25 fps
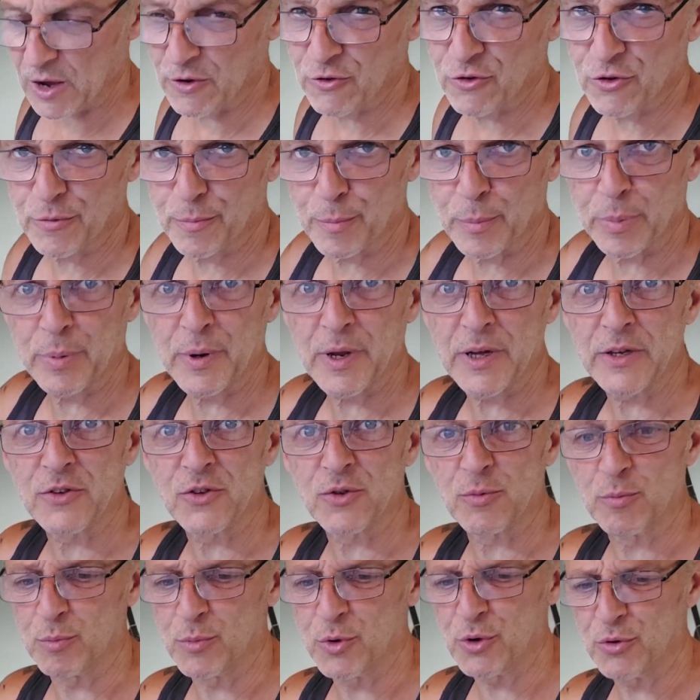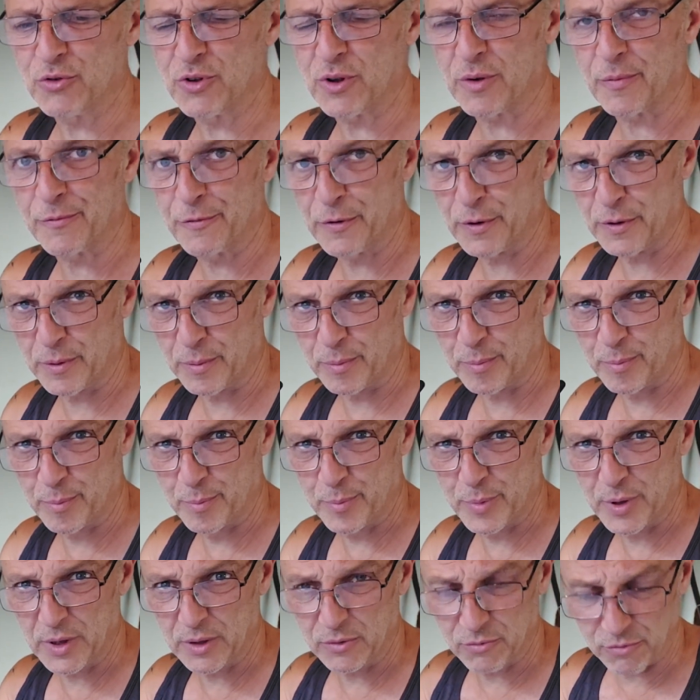should have played some music for the peel